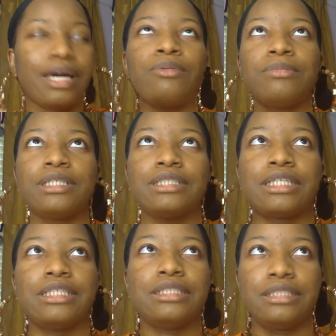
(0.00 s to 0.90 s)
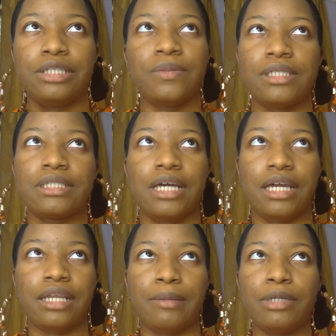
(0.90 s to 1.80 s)
I want to get like a series
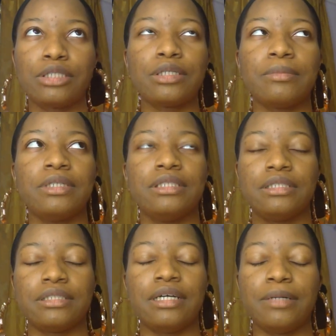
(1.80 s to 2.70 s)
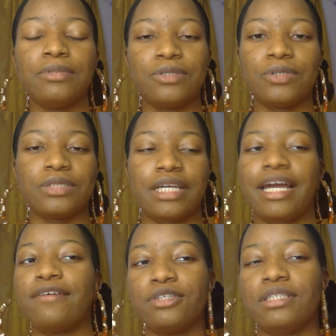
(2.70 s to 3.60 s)
kind of, but it's gonna be tons of episodes like
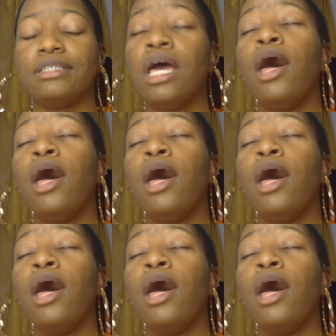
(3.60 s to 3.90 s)
after this,